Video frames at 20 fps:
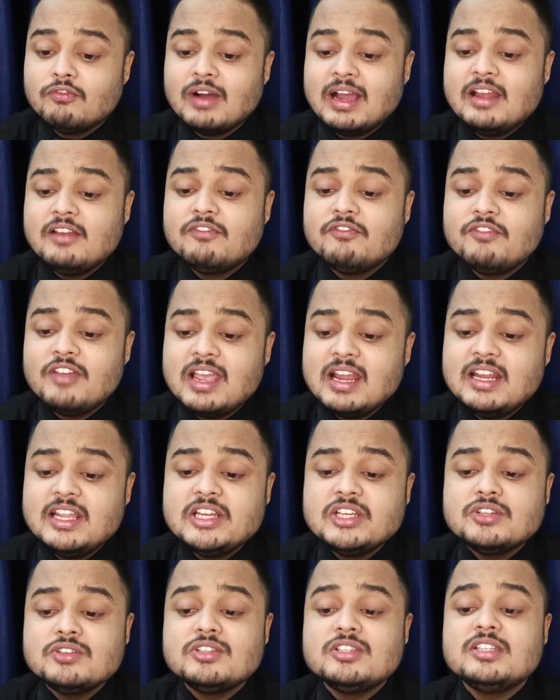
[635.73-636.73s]
while
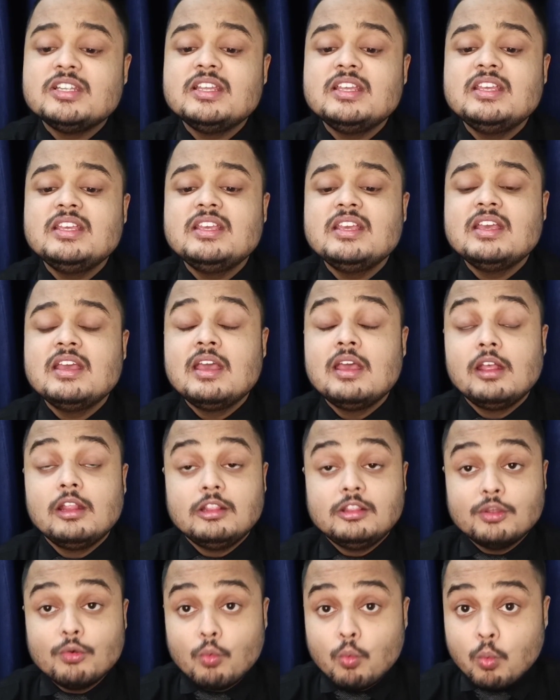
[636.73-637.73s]
failing to see
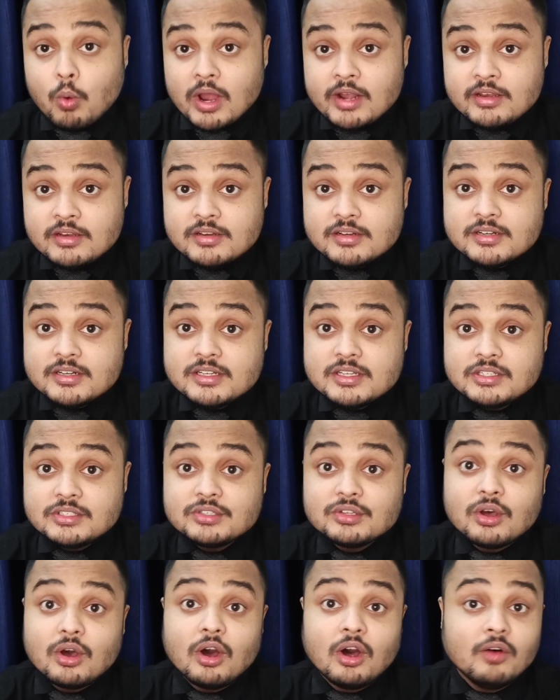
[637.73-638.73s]
the
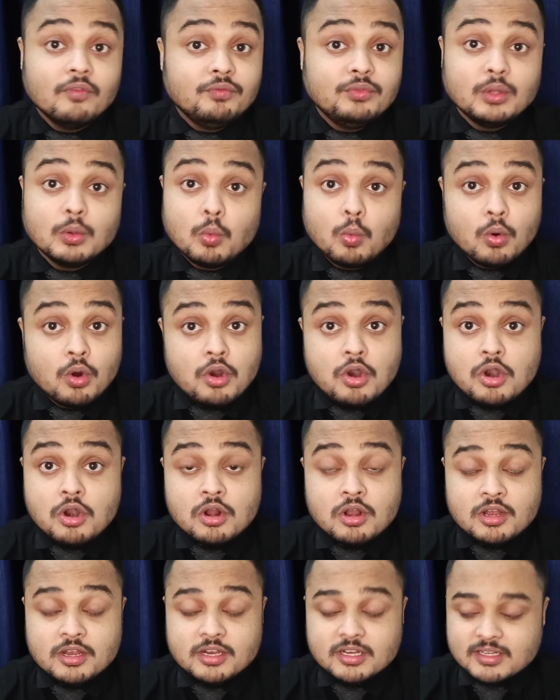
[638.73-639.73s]
wonders of the
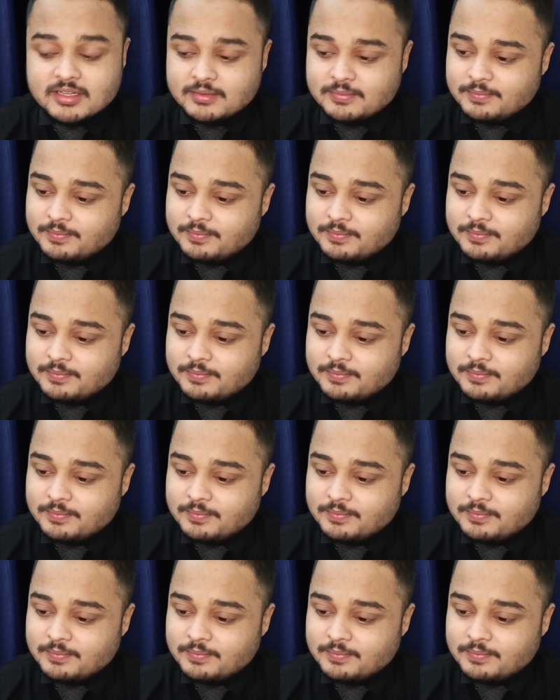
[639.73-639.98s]
world.